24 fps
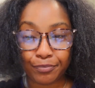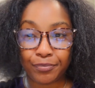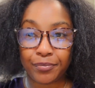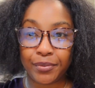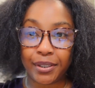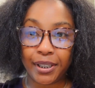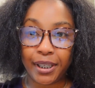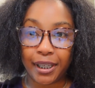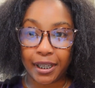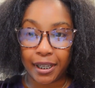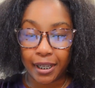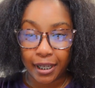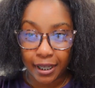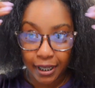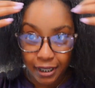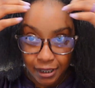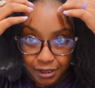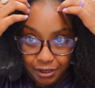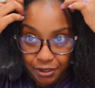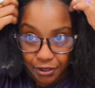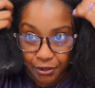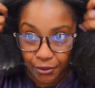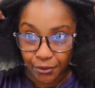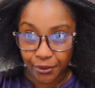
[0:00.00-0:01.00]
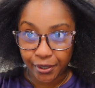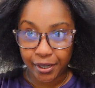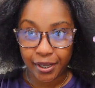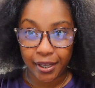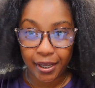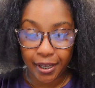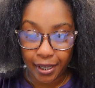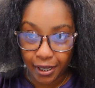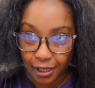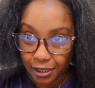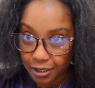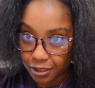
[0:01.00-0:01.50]
yeah, it's dirty,
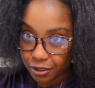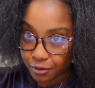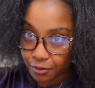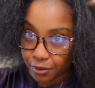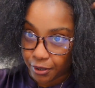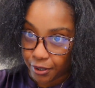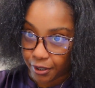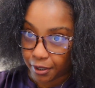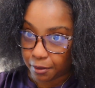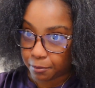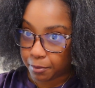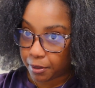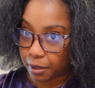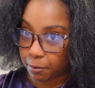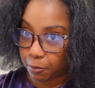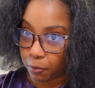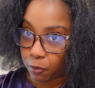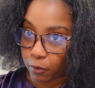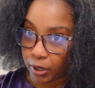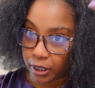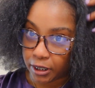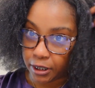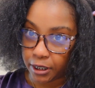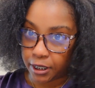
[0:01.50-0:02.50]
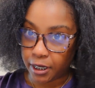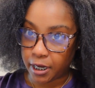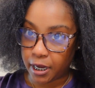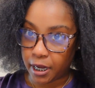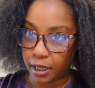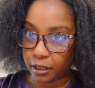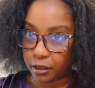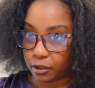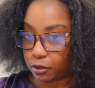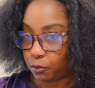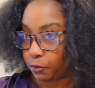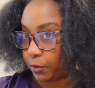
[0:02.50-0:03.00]
it's so dirty, but I'm gonna wash it
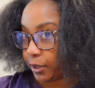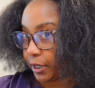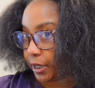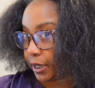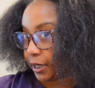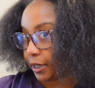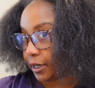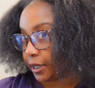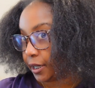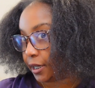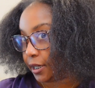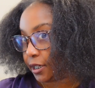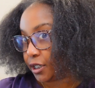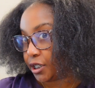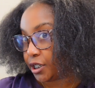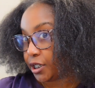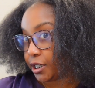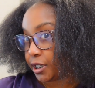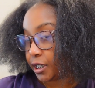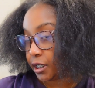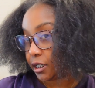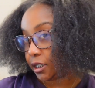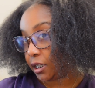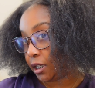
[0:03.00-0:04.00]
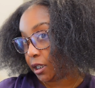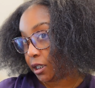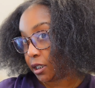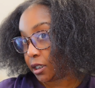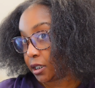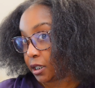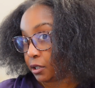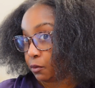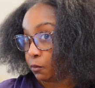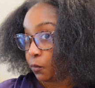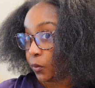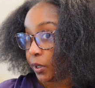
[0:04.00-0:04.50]
after we get done. She just needs to
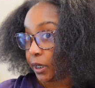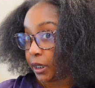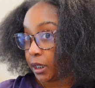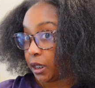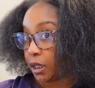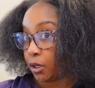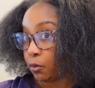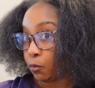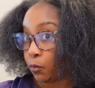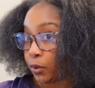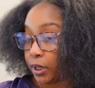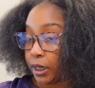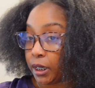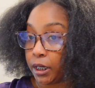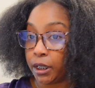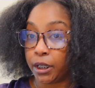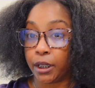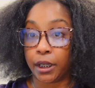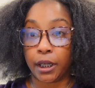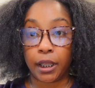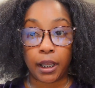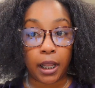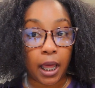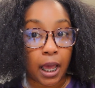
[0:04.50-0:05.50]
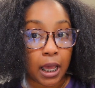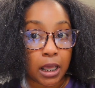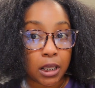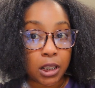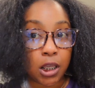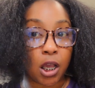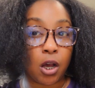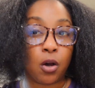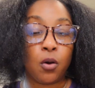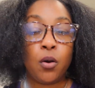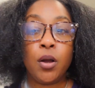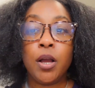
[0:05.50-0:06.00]
see what it looking like.
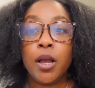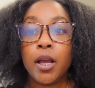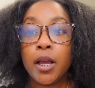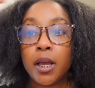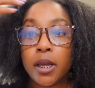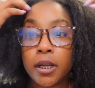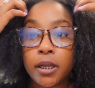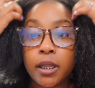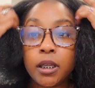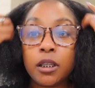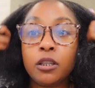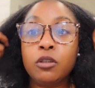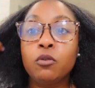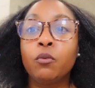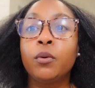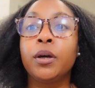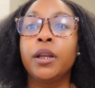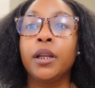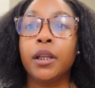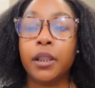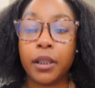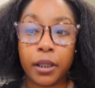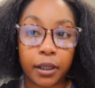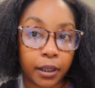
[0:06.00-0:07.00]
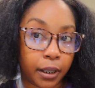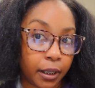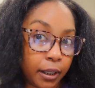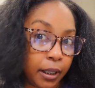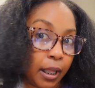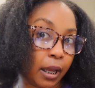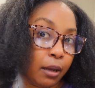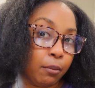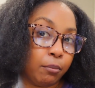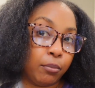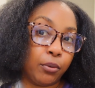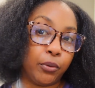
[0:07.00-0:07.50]
So this is what it looking
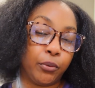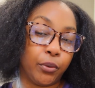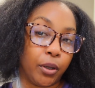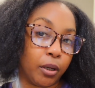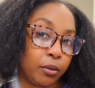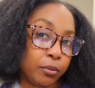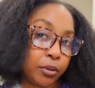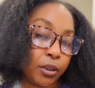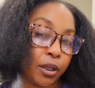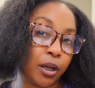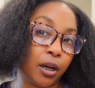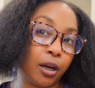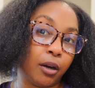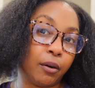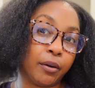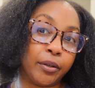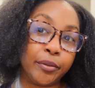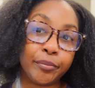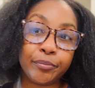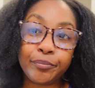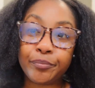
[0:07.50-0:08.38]
like, boo. I'm sorry,